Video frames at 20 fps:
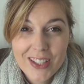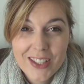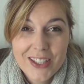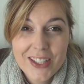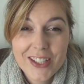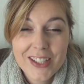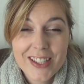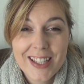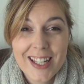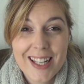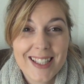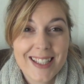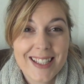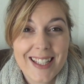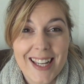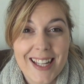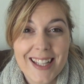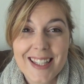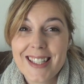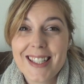just let's
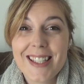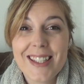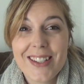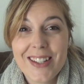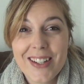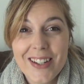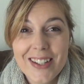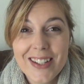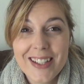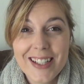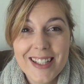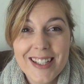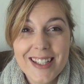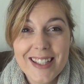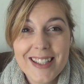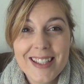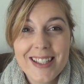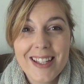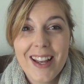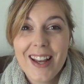get
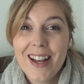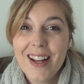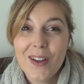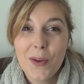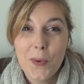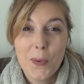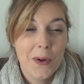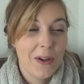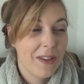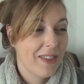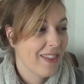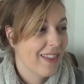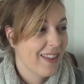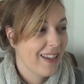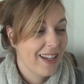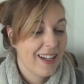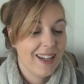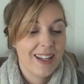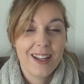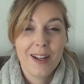started. One
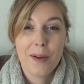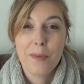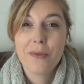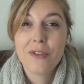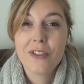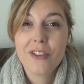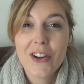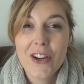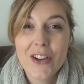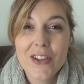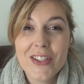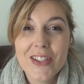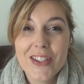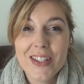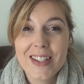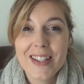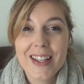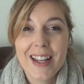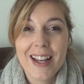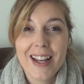thing up
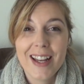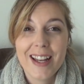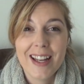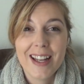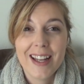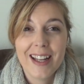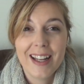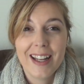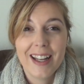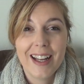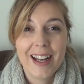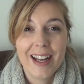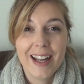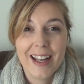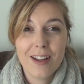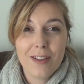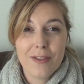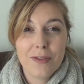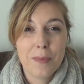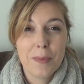front, I
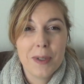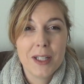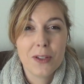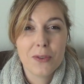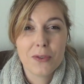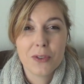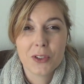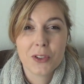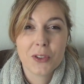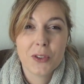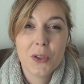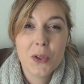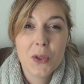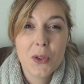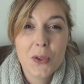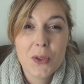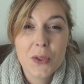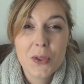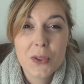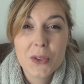have a bit of a
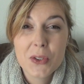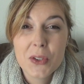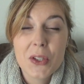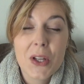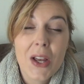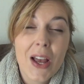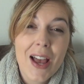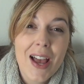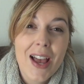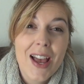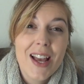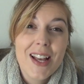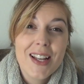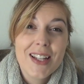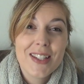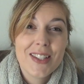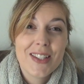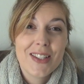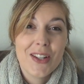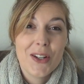cold,
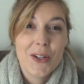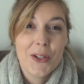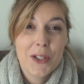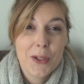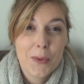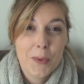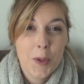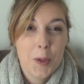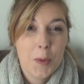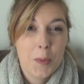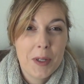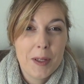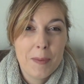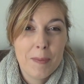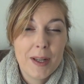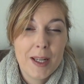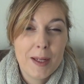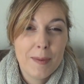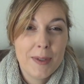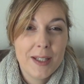so there will be
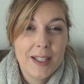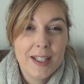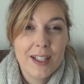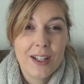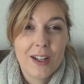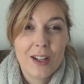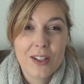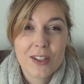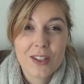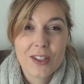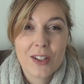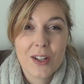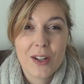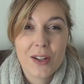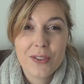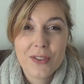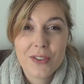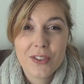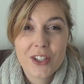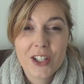maybe lots
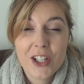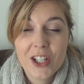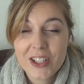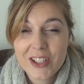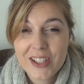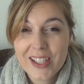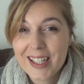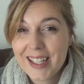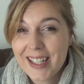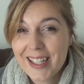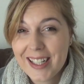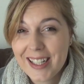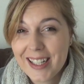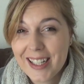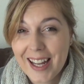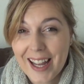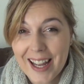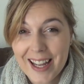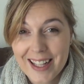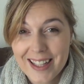of
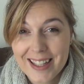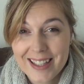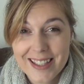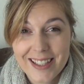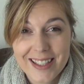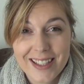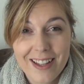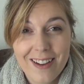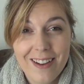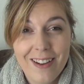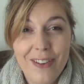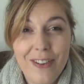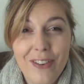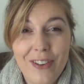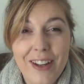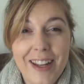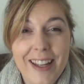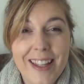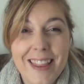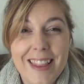cutting and stuff
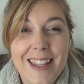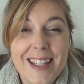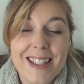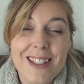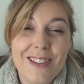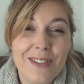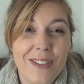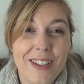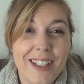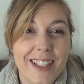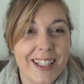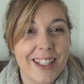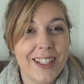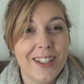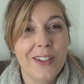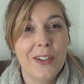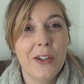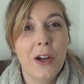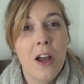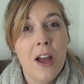in this
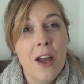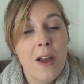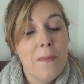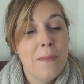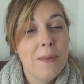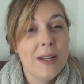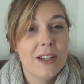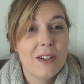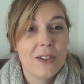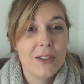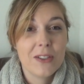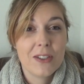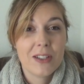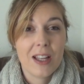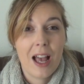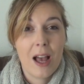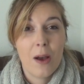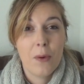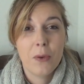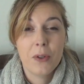video because
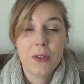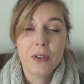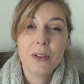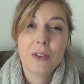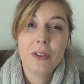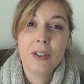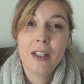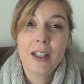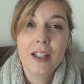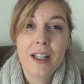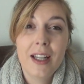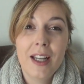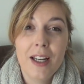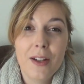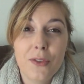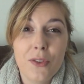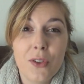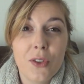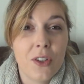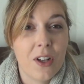I will
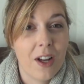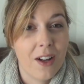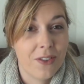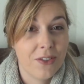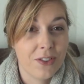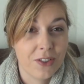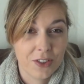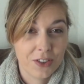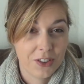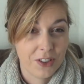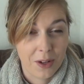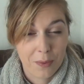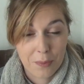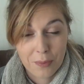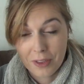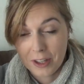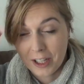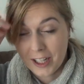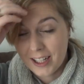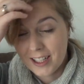have to cut for
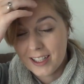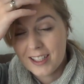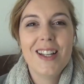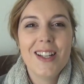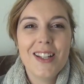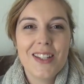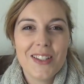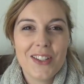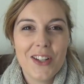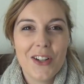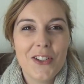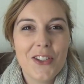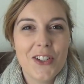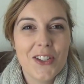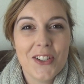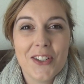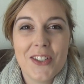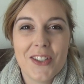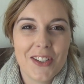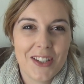something. So
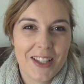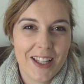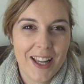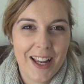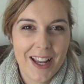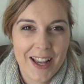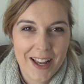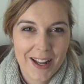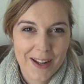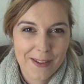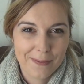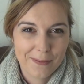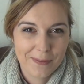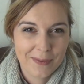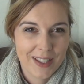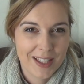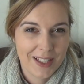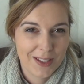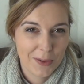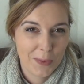just
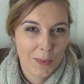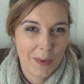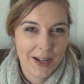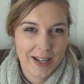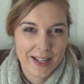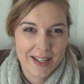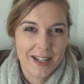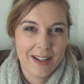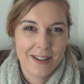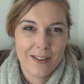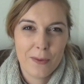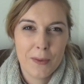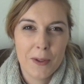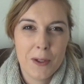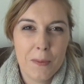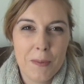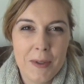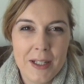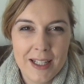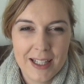that's why there
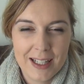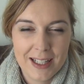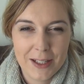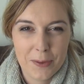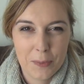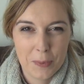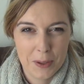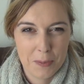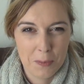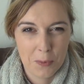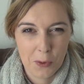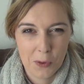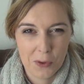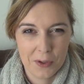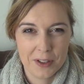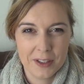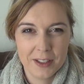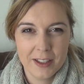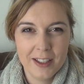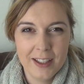will be a little bit
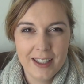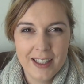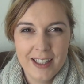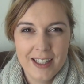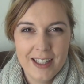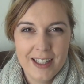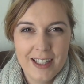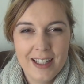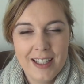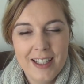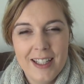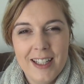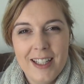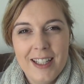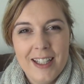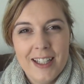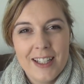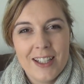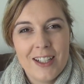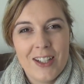more
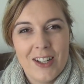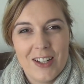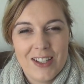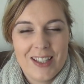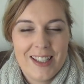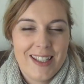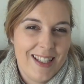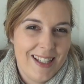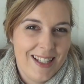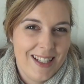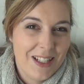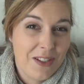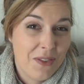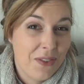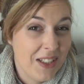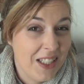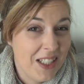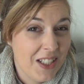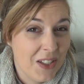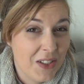cuts in this
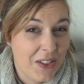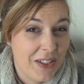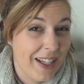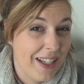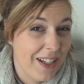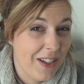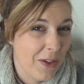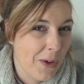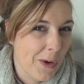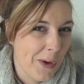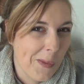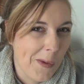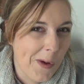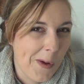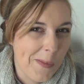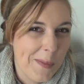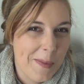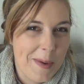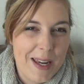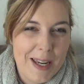video than
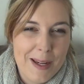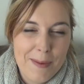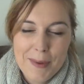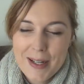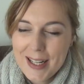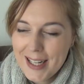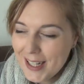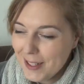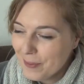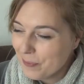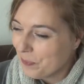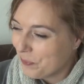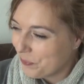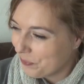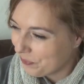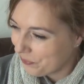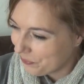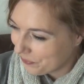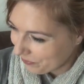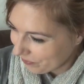normal maybe.
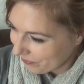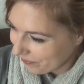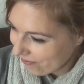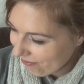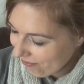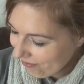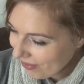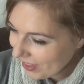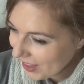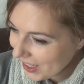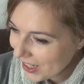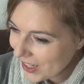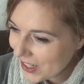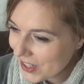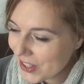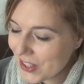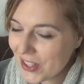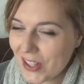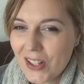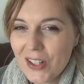
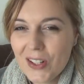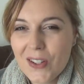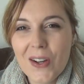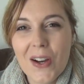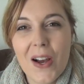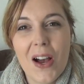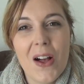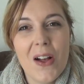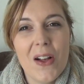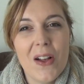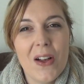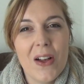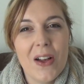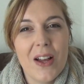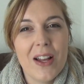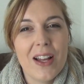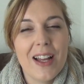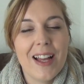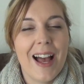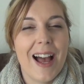So
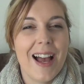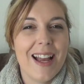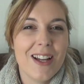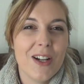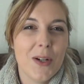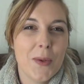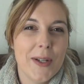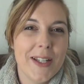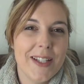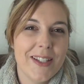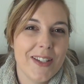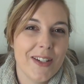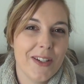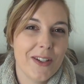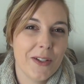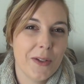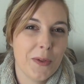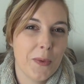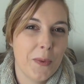I always start